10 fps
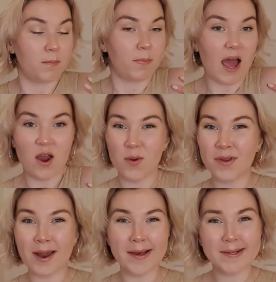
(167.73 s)
pair it with a
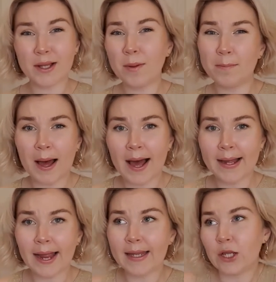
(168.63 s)
nice little
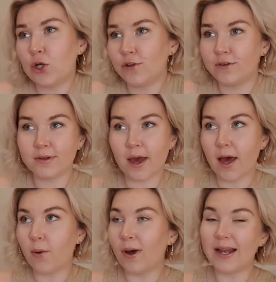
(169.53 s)
bag and you're good to
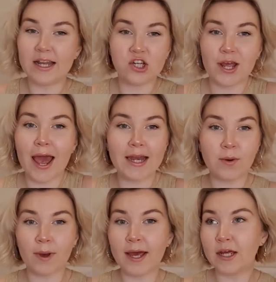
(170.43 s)
go literally
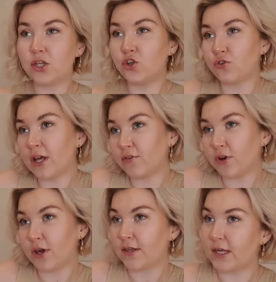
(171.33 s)
anywhere drinks for
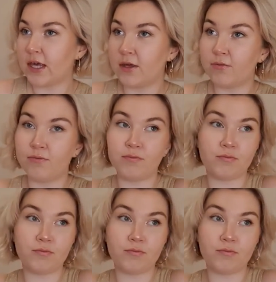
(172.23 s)
new year's eve